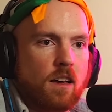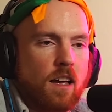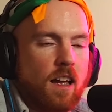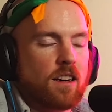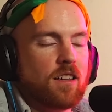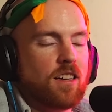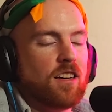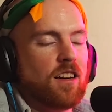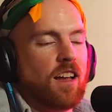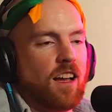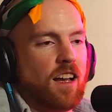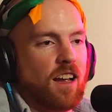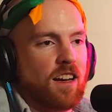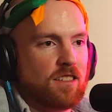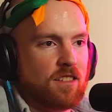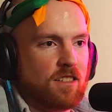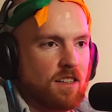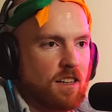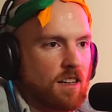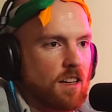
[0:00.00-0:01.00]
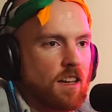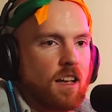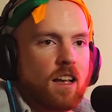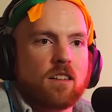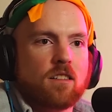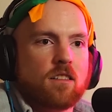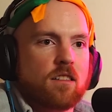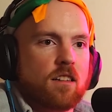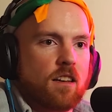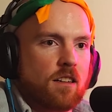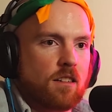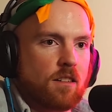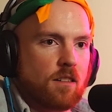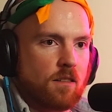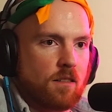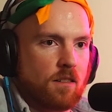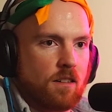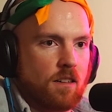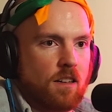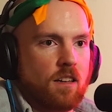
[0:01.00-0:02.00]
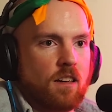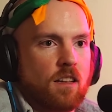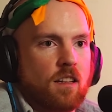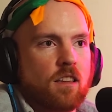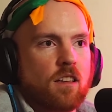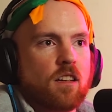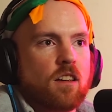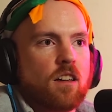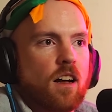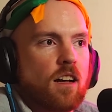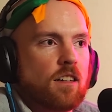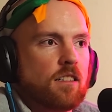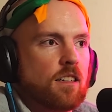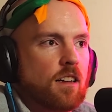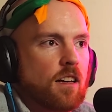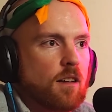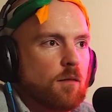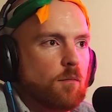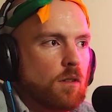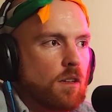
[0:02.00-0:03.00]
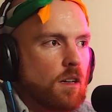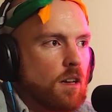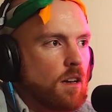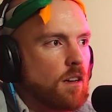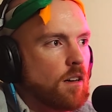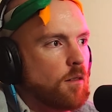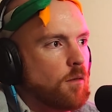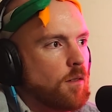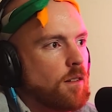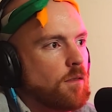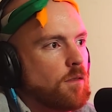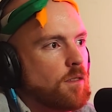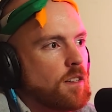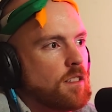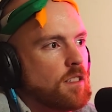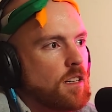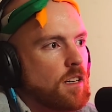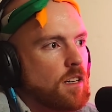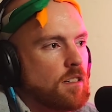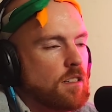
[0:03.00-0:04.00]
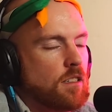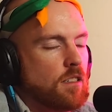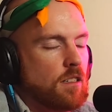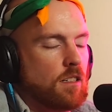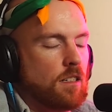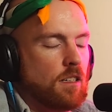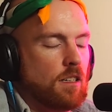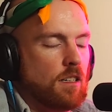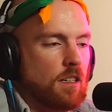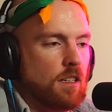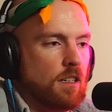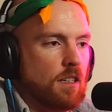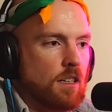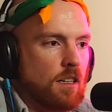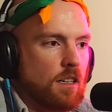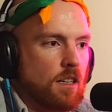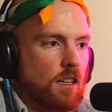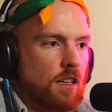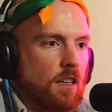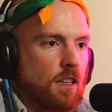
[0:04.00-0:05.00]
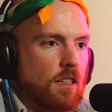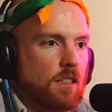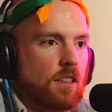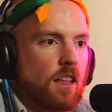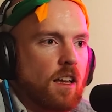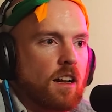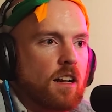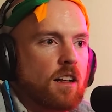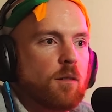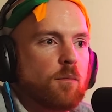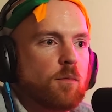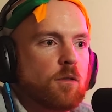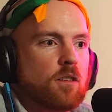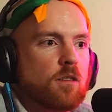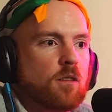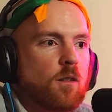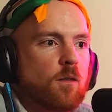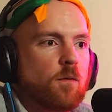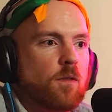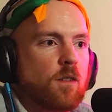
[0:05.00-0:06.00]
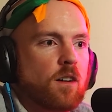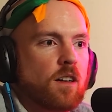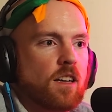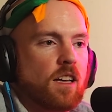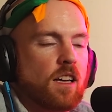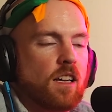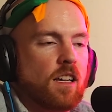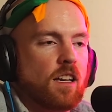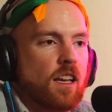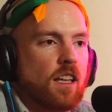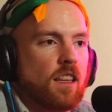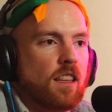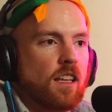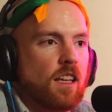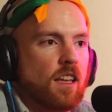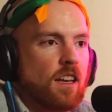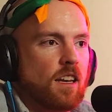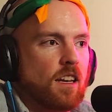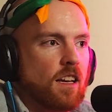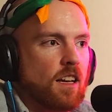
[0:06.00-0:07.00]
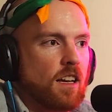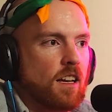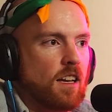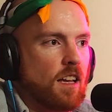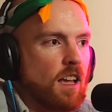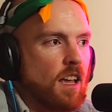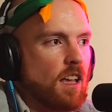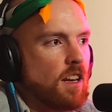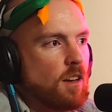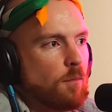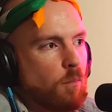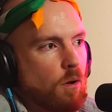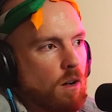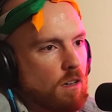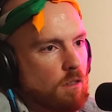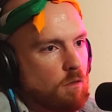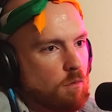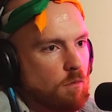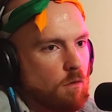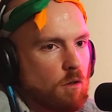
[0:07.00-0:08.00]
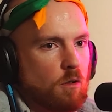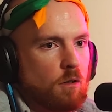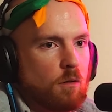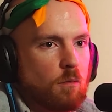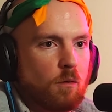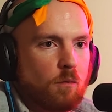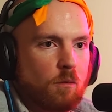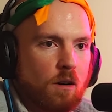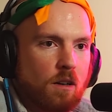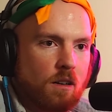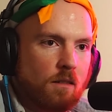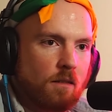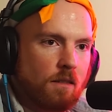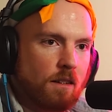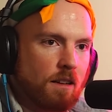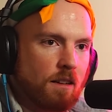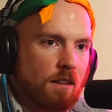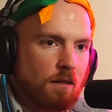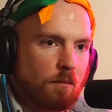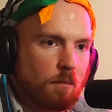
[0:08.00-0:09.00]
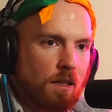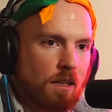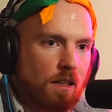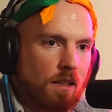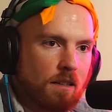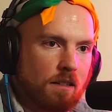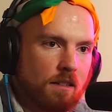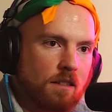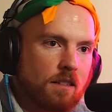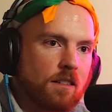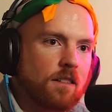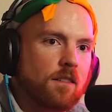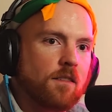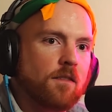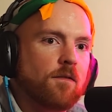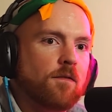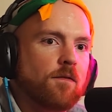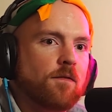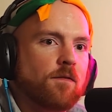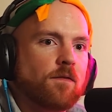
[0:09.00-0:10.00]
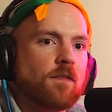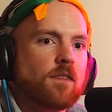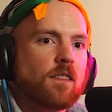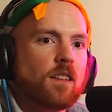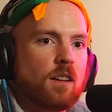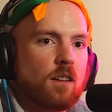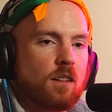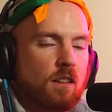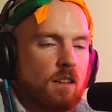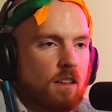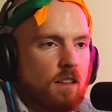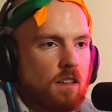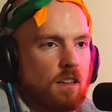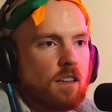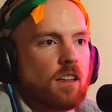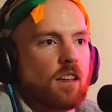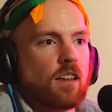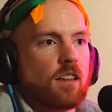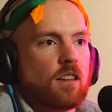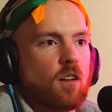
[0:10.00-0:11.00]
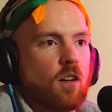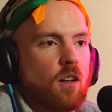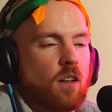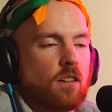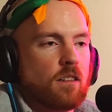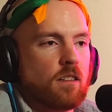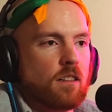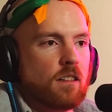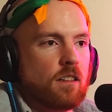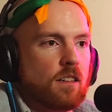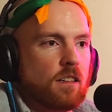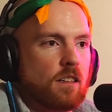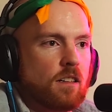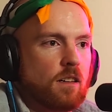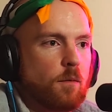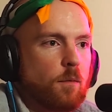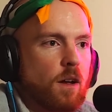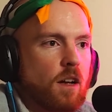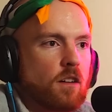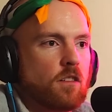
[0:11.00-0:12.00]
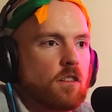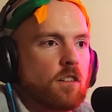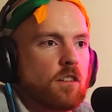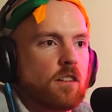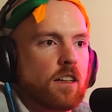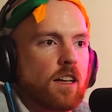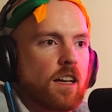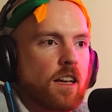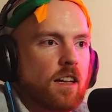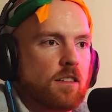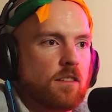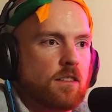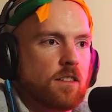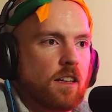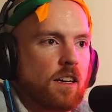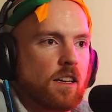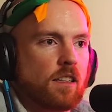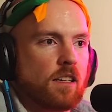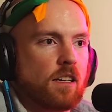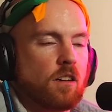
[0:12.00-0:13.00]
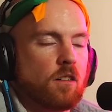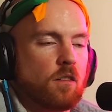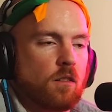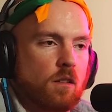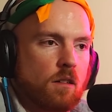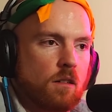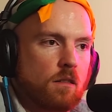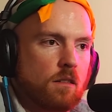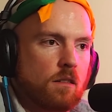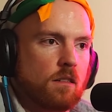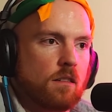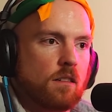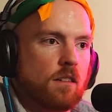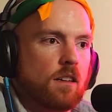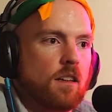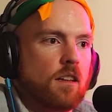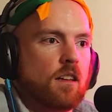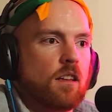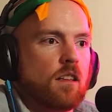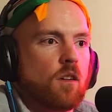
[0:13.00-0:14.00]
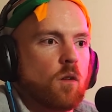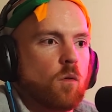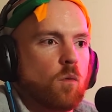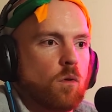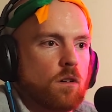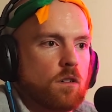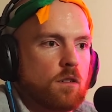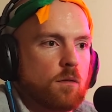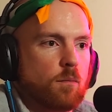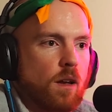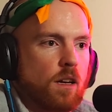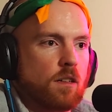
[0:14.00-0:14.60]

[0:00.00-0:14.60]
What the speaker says: XJ, dude. Continent B or whatever he says. Dude, that clip was so funny. And then $80 for Uber. Where do you live, man? You called. Can you imagine your dad saying that you're the worst